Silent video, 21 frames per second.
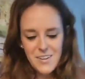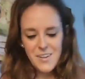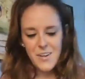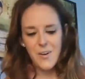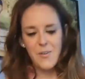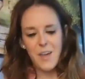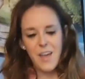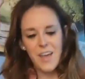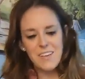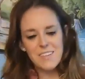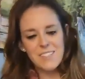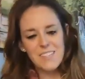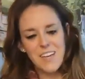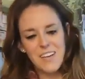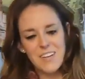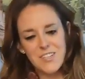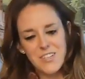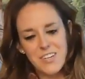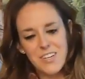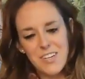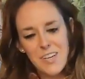Okay,
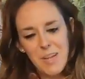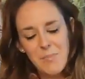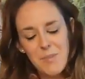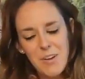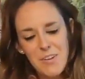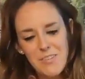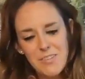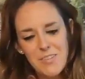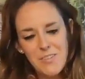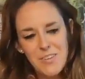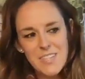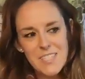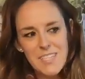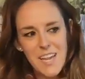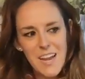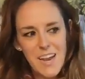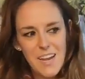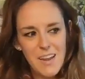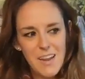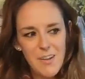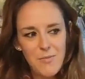Sage, come here. You can say
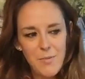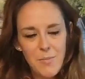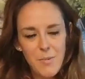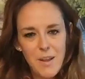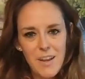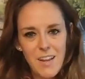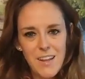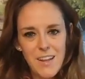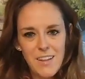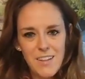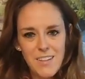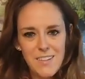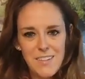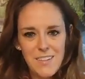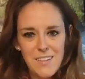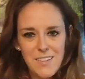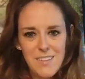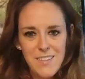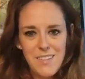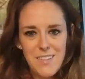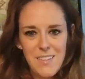hi to everybody.
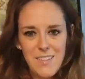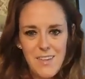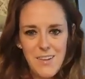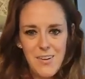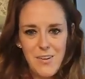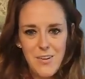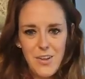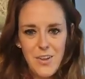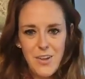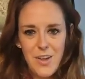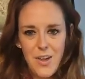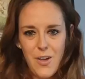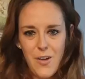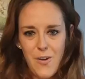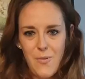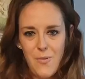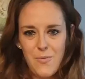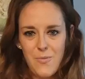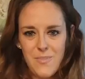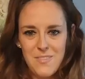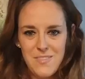There you
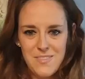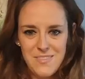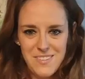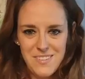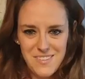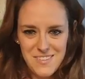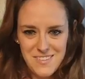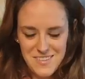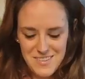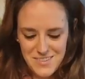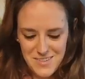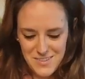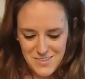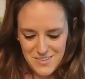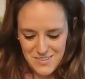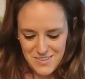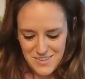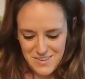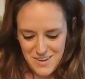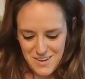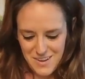
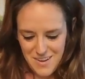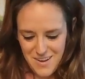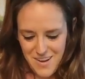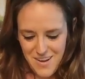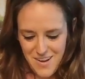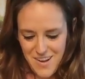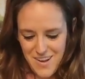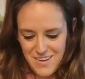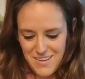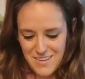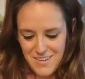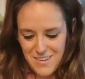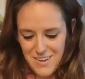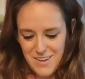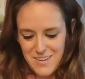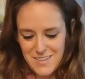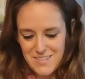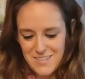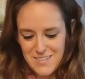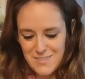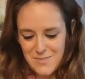go.
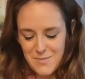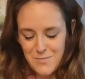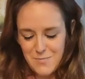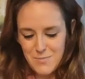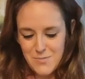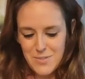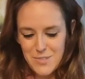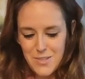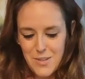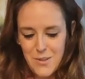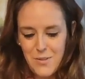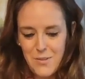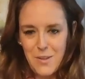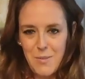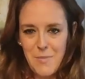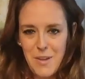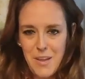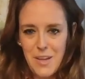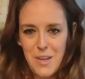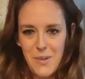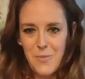I'm slowly
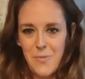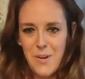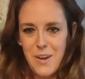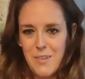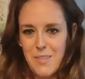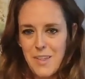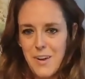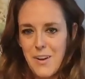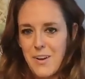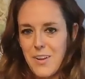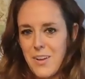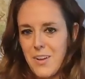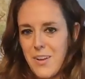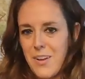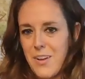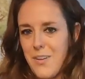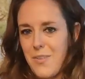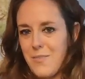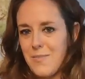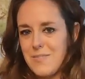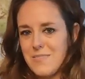making way. There you
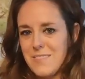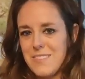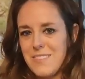go.